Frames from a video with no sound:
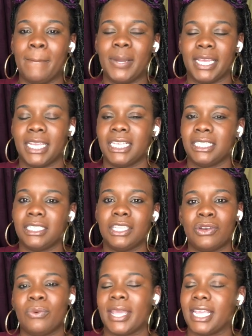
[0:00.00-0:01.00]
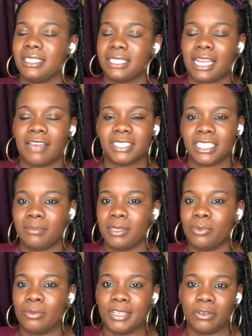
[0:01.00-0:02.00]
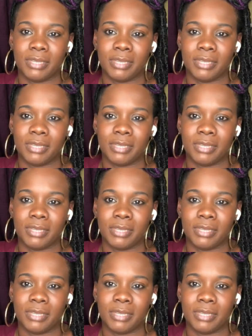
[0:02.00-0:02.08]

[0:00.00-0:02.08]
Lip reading: but it's still ways that I've seen people build